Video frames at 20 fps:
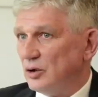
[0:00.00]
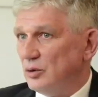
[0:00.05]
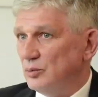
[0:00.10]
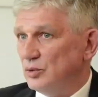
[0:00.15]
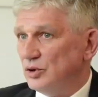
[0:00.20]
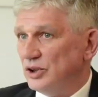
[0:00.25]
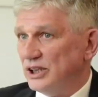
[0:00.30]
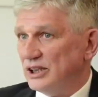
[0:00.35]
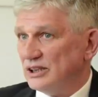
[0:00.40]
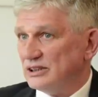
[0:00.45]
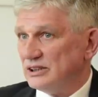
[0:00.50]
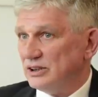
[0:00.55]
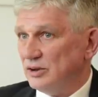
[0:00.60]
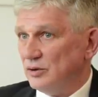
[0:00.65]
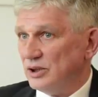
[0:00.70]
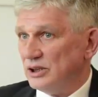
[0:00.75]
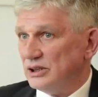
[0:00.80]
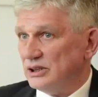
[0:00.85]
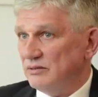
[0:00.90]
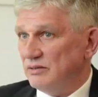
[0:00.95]
is
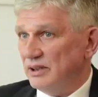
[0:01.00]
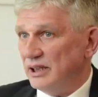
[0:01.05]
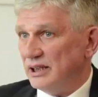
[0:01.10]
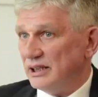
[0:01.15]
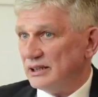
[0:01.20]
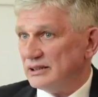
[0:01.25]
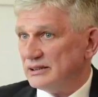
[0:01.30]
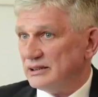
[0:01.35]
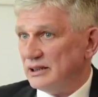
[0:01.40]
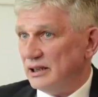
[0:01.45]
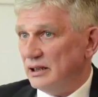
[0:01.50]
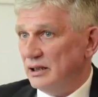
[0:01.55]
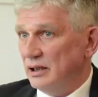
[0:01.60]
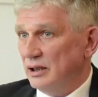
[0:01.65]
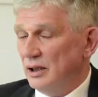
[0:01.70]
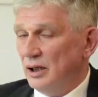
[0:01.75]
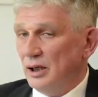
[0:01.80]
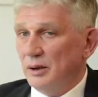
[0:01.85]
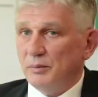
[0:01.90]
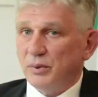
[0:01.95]
a
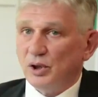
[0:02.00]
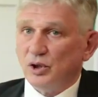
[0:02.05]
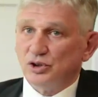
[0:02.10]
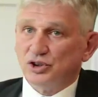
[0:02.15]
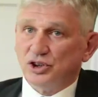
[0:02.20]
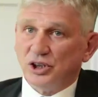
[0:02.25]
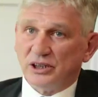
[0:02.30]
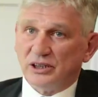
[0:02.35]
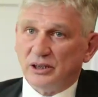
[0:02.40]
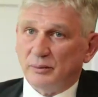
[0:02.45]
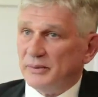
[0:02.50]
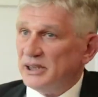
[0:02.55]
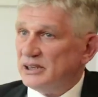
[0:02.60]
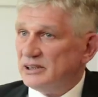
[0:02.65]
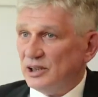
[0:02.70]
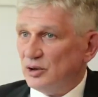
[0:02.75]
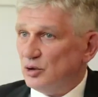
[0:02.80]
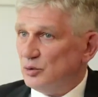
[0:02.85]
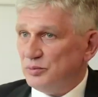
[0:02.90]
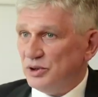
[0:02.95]
work that
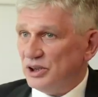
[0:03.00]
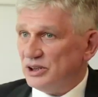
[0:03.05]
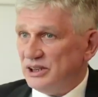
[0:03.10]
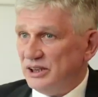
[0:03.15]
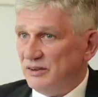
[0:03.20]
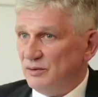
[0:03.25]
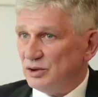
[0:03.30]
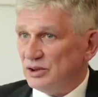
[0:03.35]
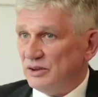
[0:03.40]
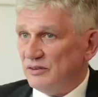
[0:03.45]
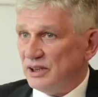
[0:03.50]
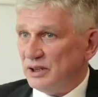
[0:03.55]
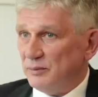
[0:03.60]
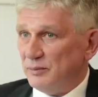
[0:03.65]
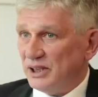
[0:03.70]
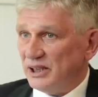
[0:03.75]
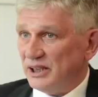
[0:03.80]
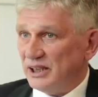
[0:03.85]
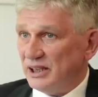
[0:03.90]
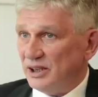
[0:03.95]
needs
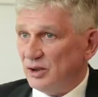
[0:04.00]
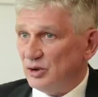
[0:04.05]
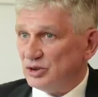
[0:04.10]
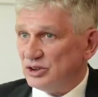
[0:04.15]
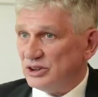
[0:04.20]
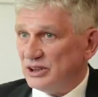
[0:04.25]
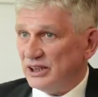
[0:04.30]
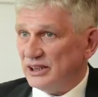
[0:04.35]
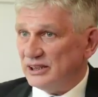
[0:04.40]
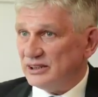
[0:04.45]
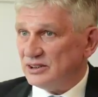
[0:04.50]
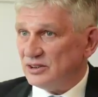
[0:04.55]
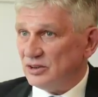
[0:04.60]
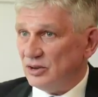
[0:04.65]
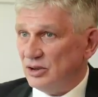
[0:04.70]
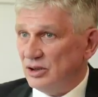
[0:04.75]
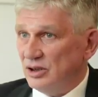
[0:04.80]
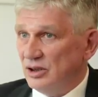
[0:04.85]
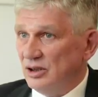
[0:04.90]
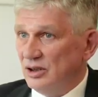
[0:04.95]
different
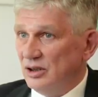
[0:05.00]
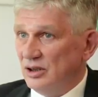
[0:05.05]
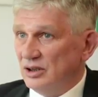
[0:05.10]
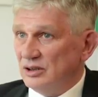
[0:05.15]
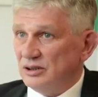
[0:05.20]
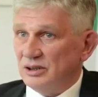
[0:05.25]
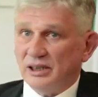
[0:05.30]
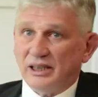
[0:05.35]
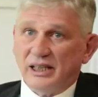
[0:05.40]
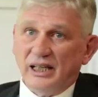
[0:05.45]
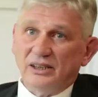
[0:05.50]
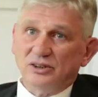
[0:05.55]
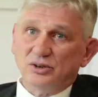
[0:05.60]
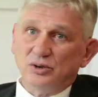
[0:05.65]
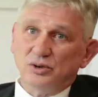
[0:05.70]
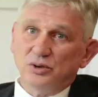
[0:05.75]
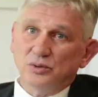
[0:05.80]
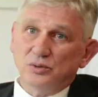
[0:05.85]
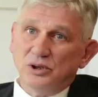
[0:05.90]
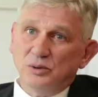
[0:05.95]
tools
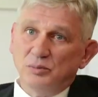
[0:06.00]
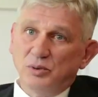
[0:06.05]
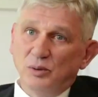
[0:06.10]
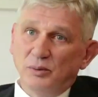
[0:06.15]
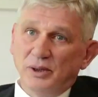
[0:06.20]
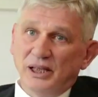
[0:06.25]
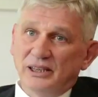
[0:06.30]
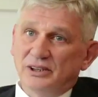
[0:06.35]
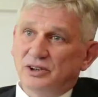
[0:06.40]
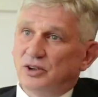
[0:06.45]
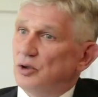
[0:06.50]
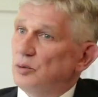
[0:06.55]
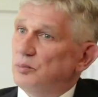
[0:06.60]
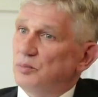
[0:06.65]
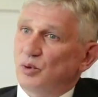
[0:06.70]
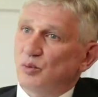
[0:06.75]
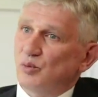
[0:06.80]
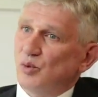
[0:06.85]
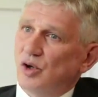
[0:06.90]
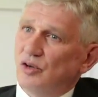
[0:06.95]
and
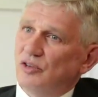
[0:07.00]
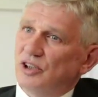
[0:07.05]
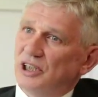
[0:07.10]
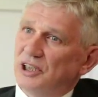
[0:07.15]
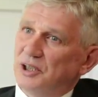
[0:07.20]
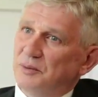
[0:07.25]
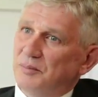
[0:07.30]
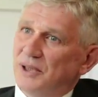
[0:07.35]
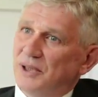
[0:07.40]
means.